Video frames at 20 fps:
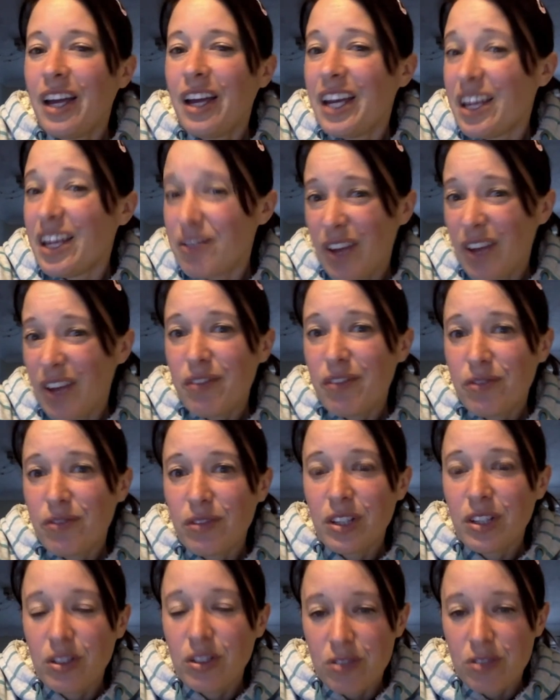If
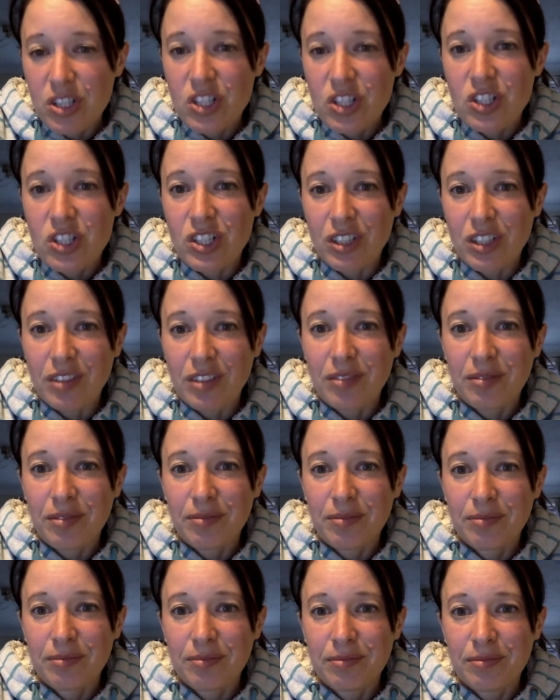every Christian
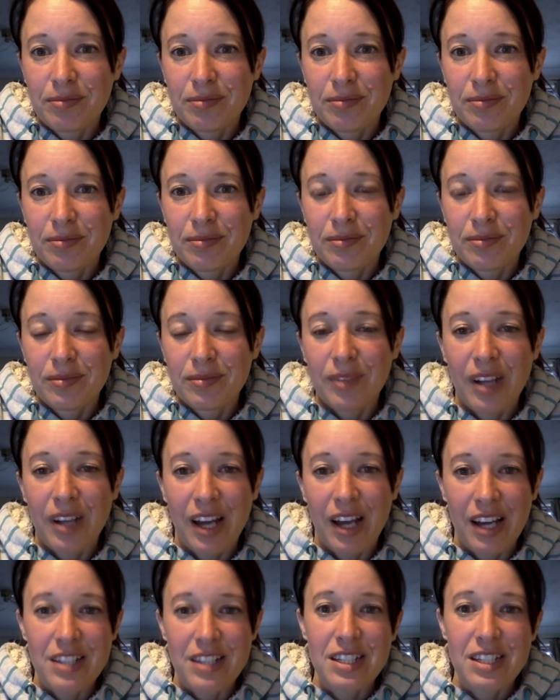
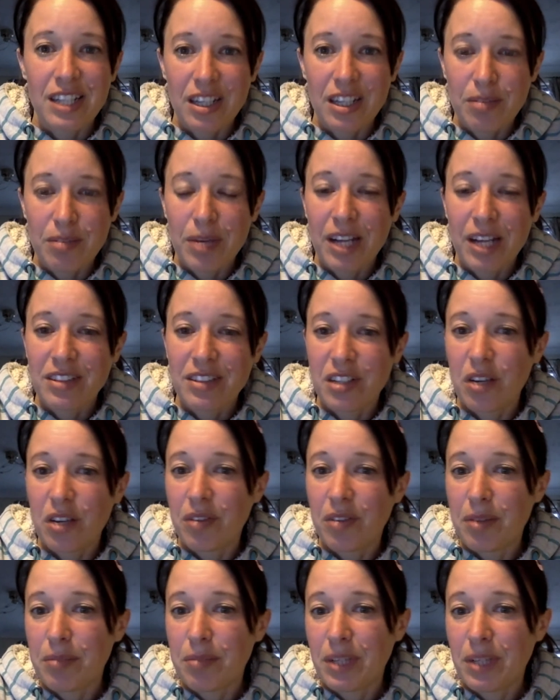had emailed our
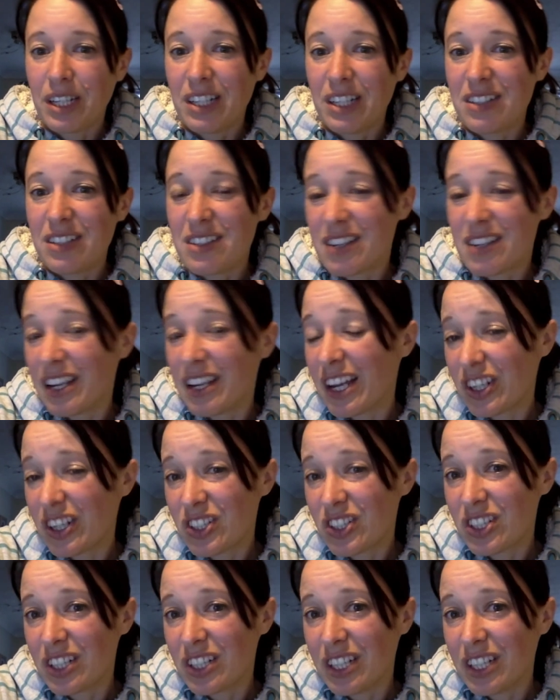MP to say,
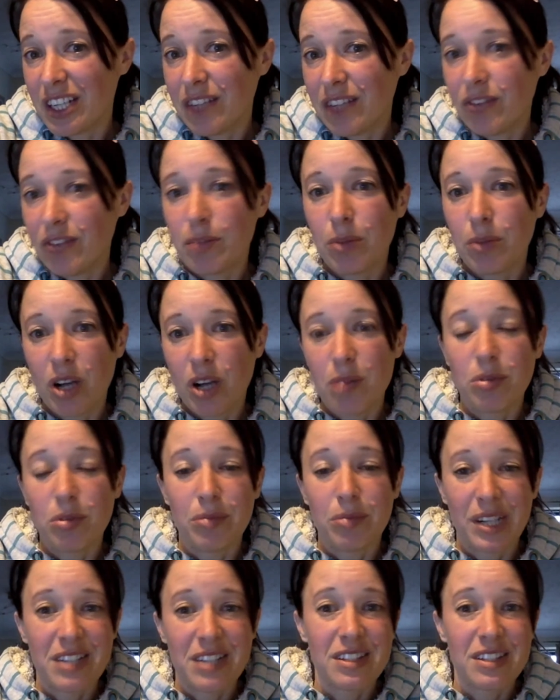actually, the Bible
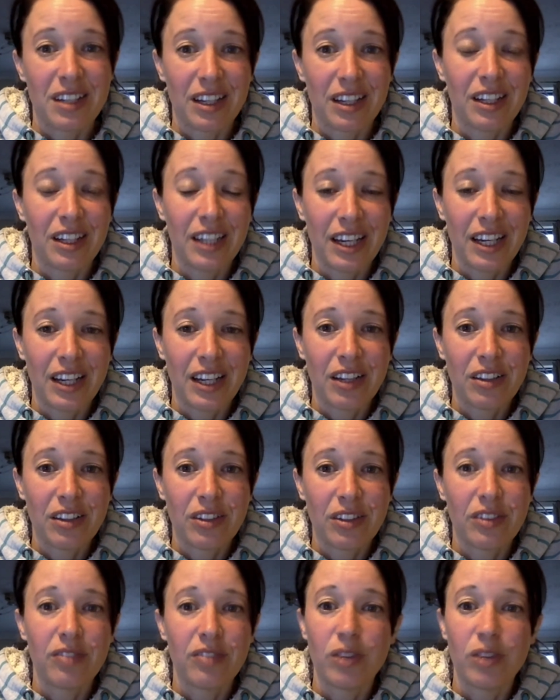makes it clear
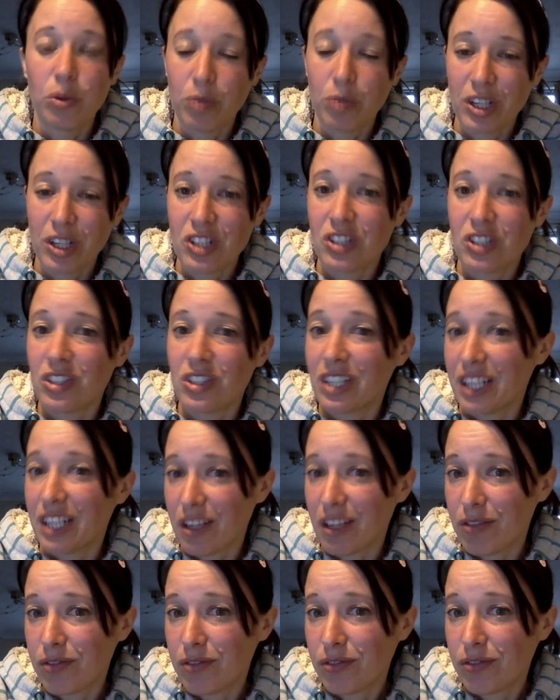that we should
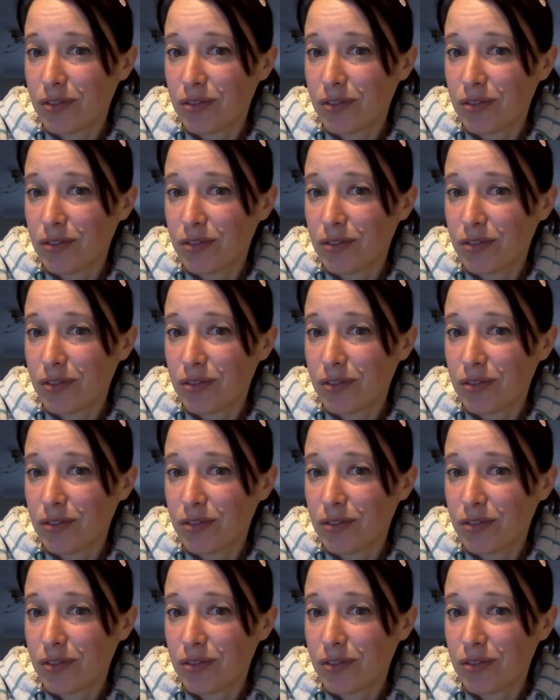give.